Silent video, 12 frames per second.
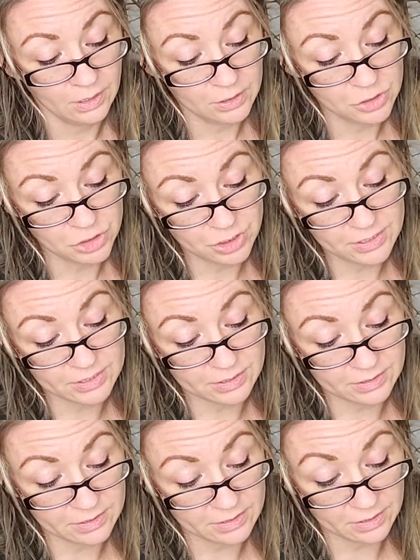
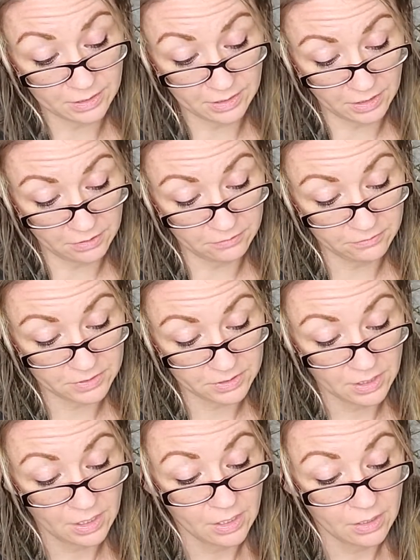Jesus, the gift,
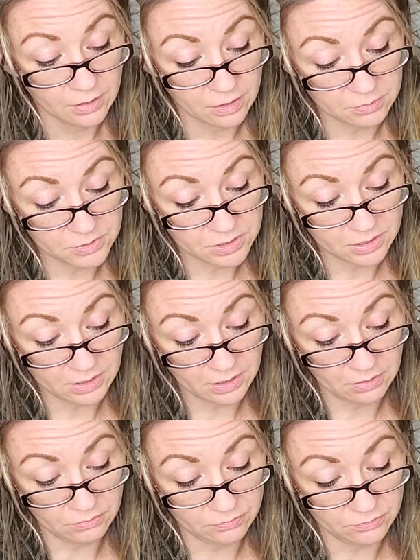comes to
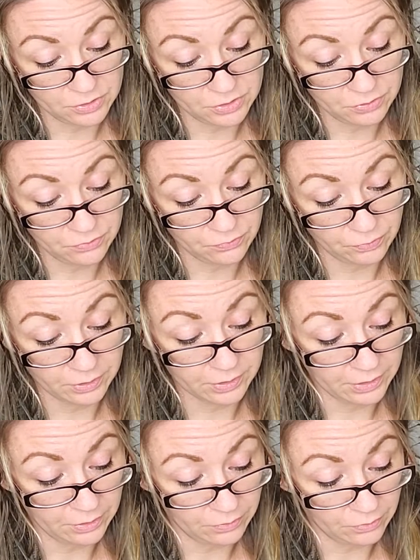give to you
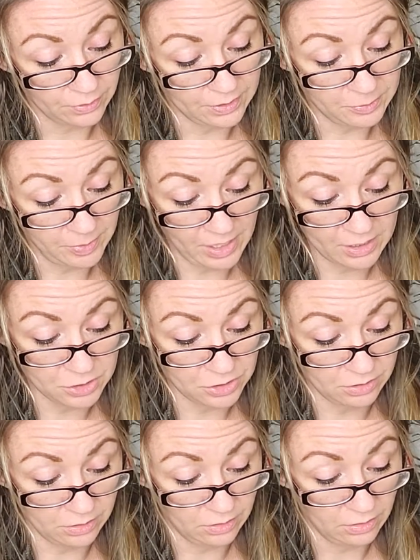freely through his
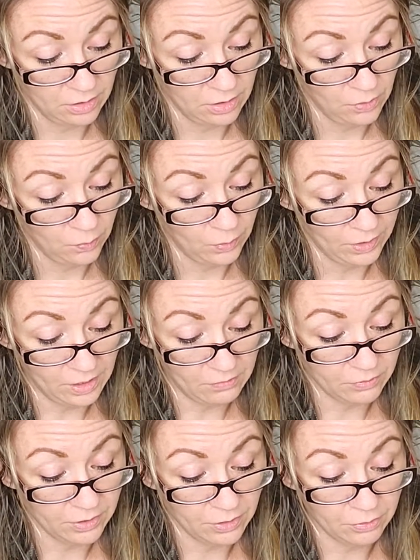passion what
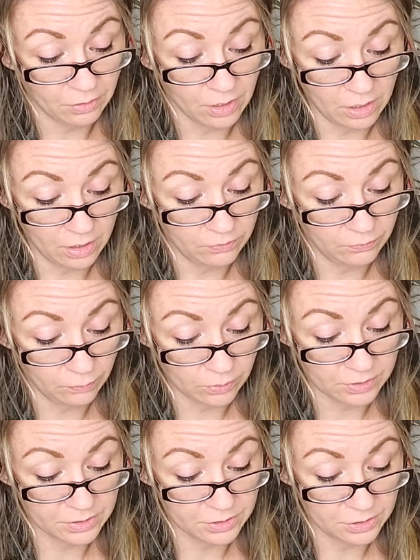every other God
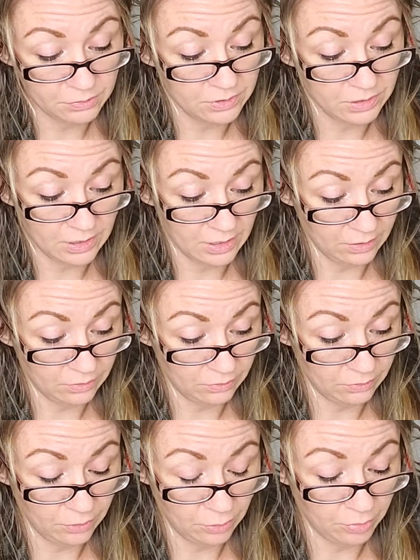forces you to get through
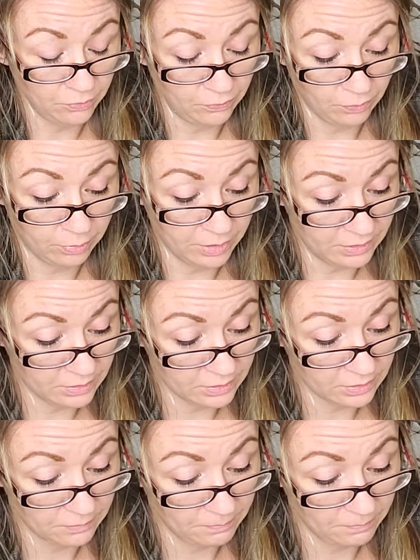your performance.